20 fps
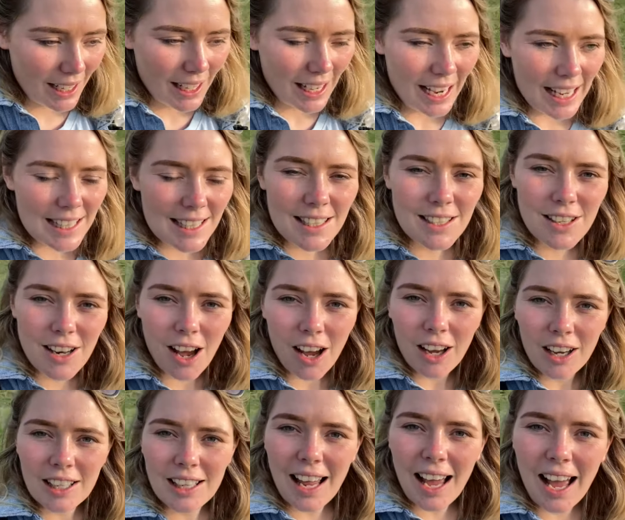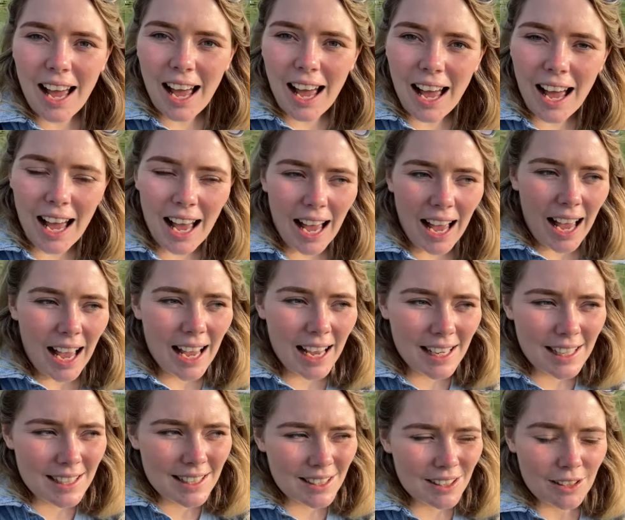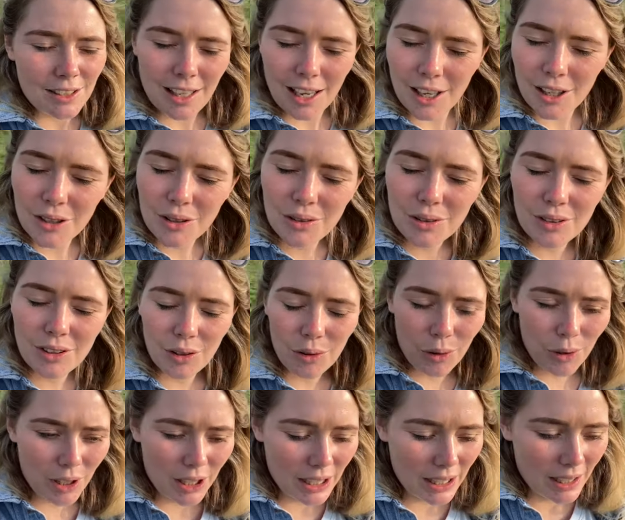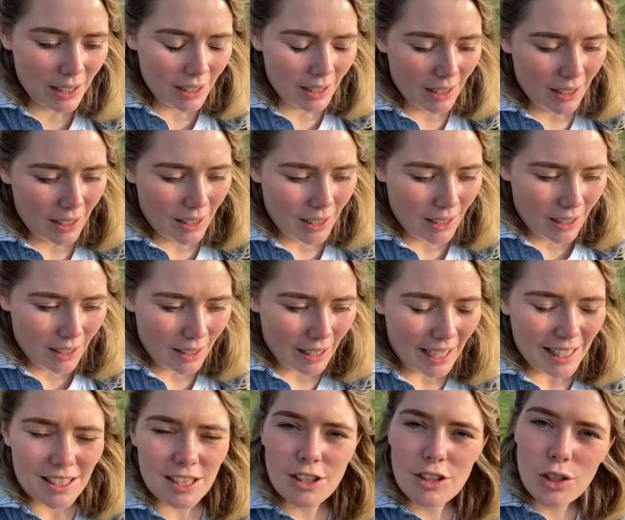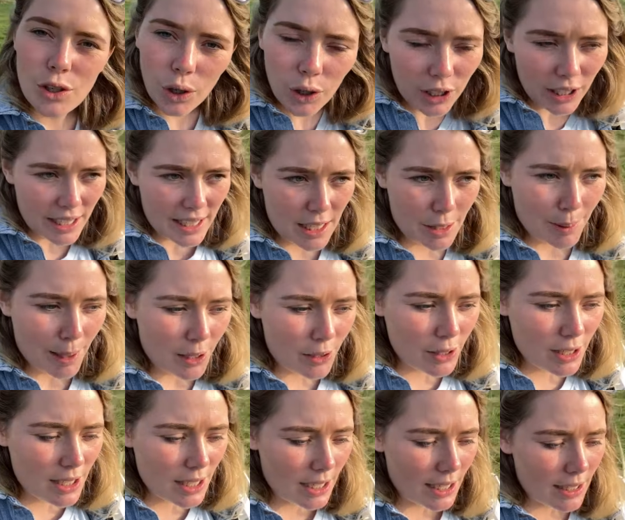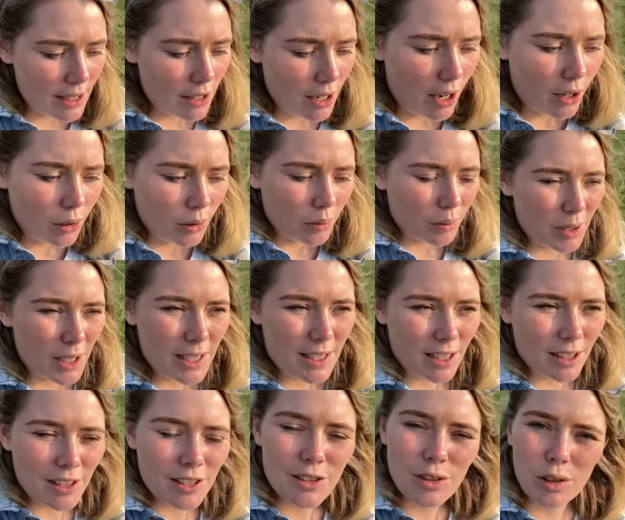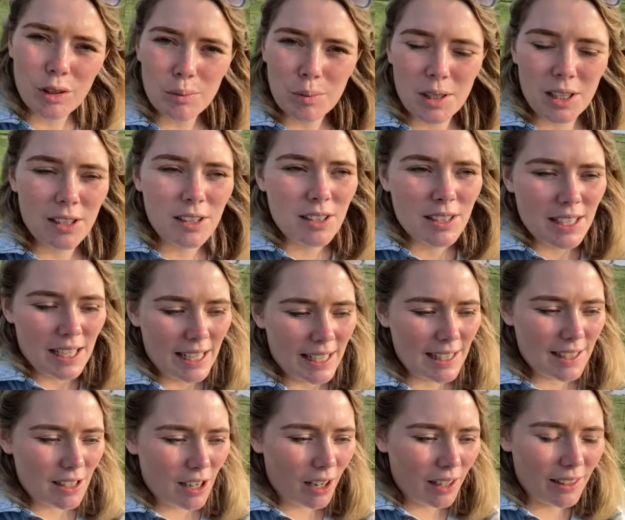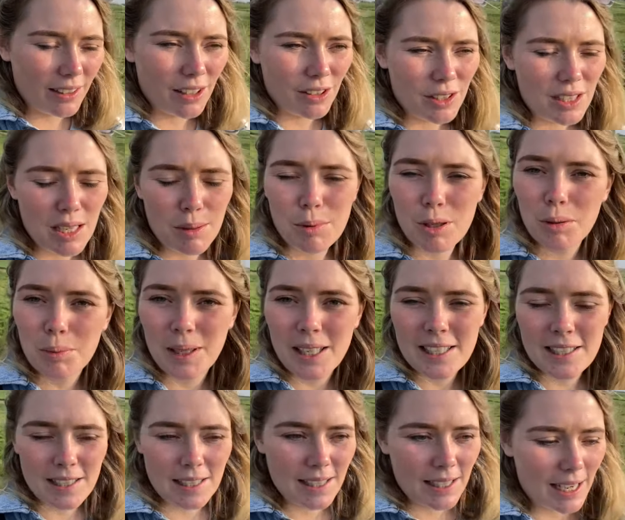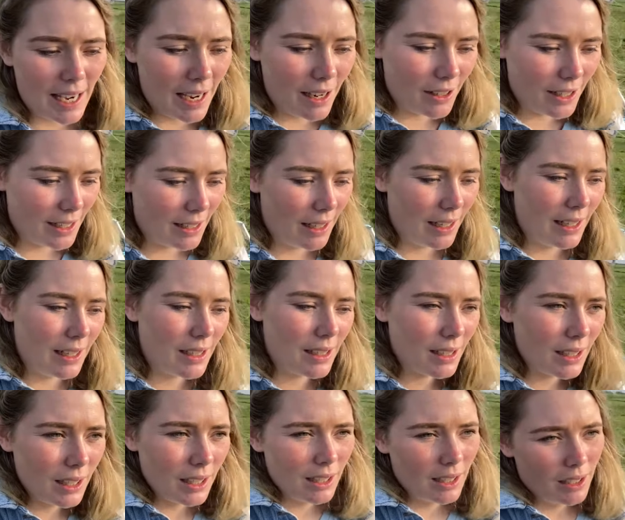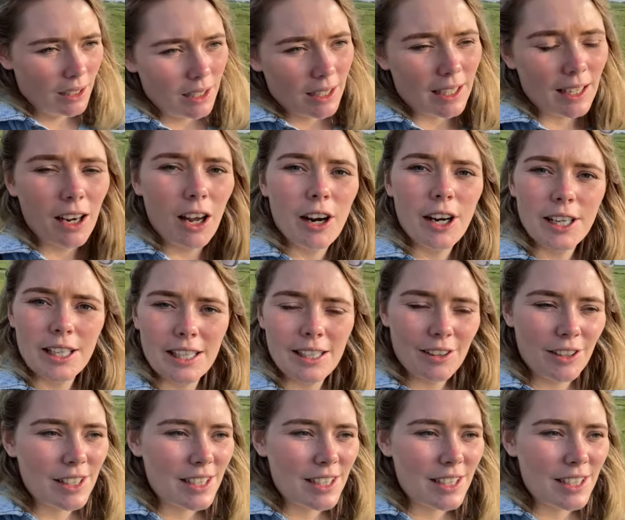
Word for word: it's not as known or as done I suppose. It is known but it's not as done because it's not in those typical places in Kerry like Killarney or